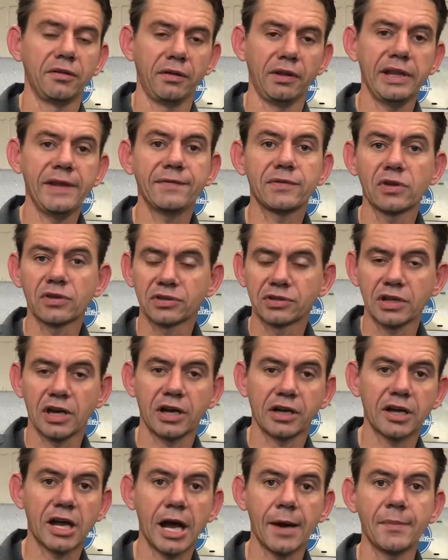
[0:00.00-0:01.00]
Leave those
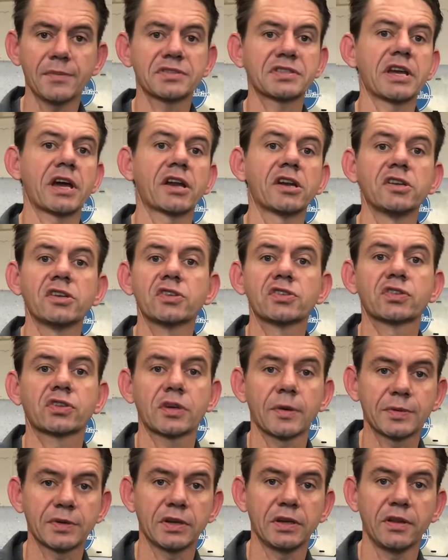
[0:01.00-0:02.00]
comments down in the
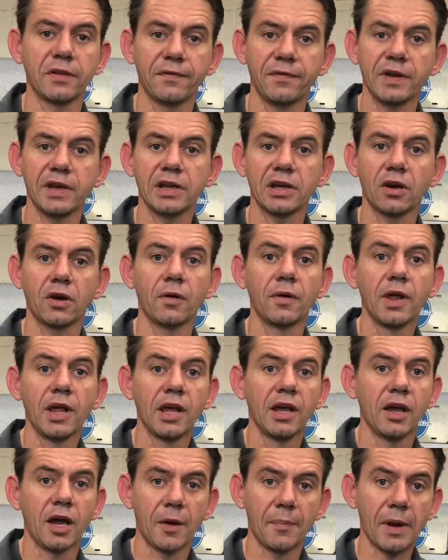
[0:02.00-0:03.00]
description of the video
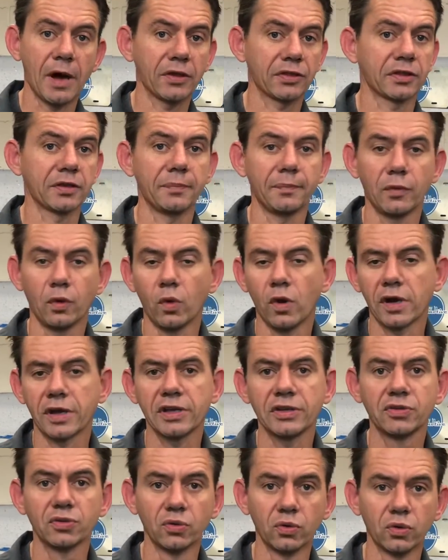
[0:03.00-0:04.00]
about the
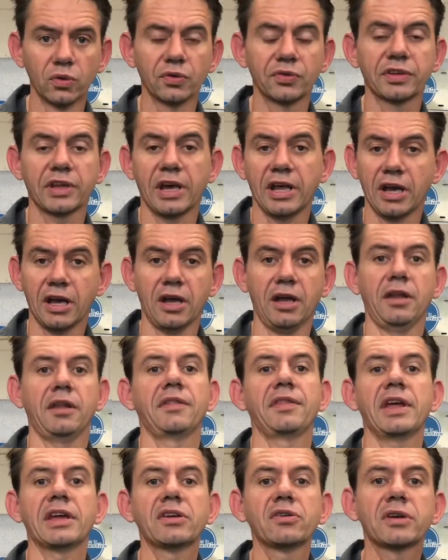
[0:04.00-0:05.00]
Milwaukee Tools, and
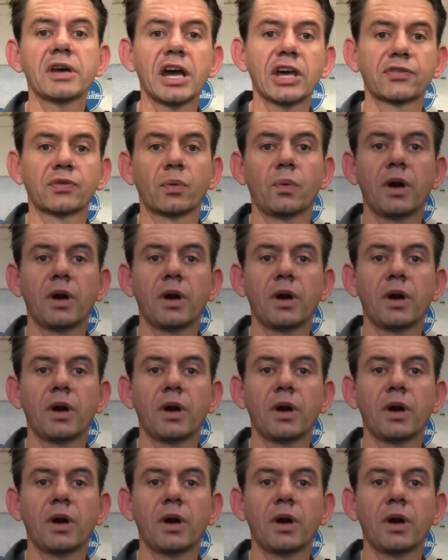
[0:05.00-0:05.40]
thank you guys for